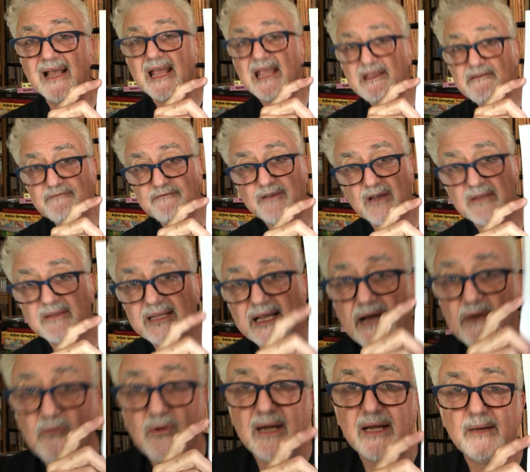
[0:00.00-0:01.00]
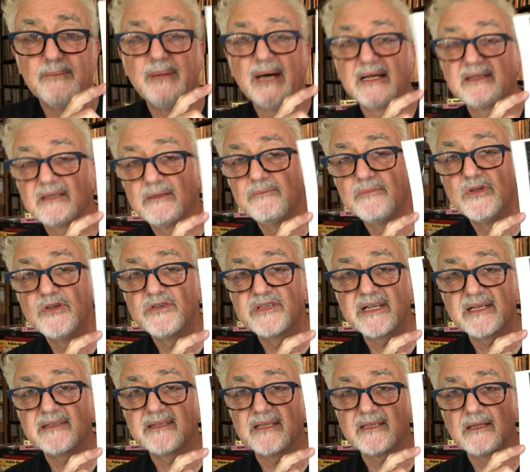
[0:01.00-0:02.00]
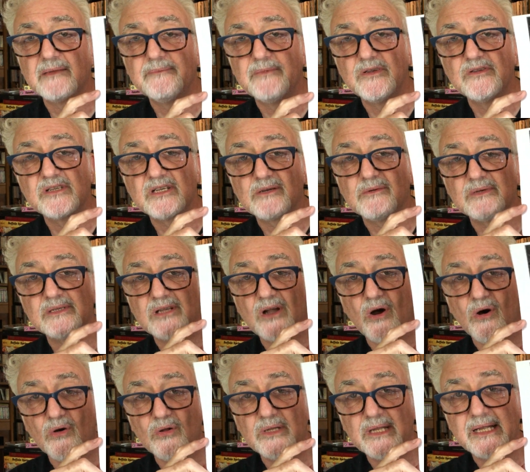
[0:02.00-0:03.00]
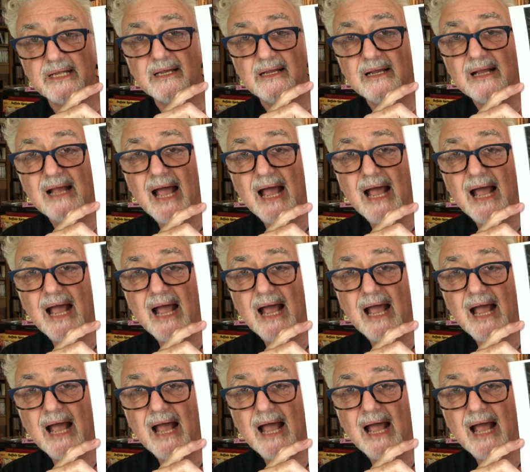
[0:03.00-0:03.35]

he felt that way about the music, that the music was holy.